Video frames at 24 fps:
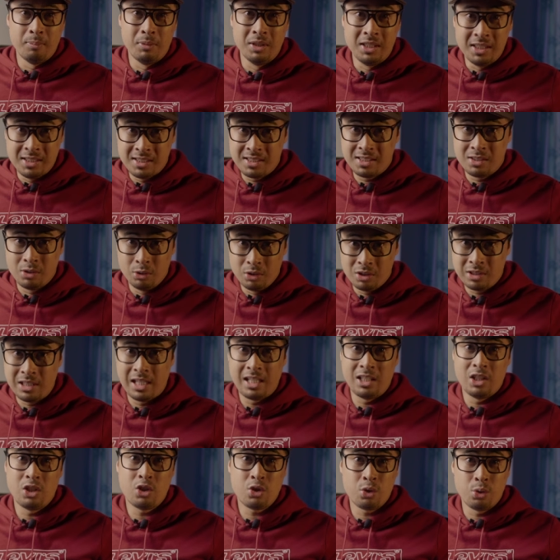but is still
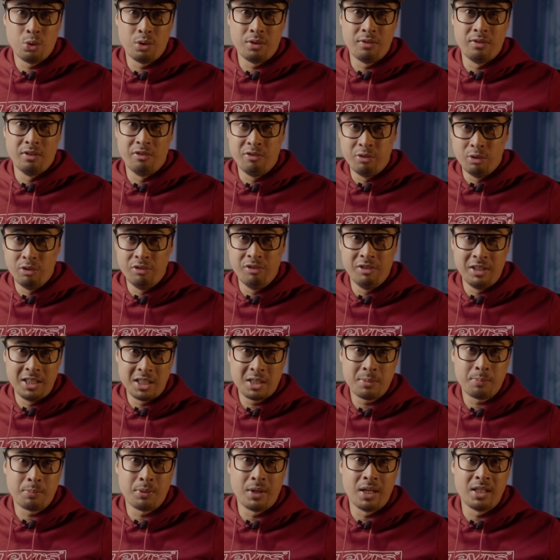slightly short of the
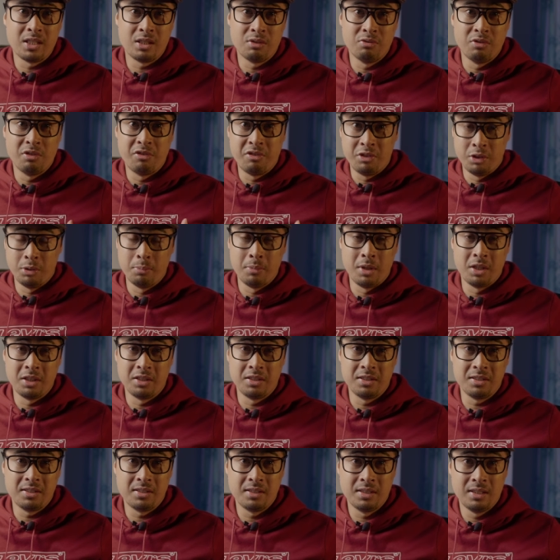full-fledged price of a field
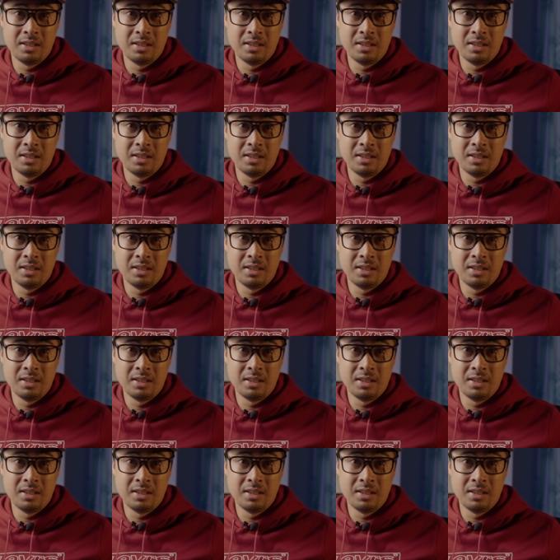monitor.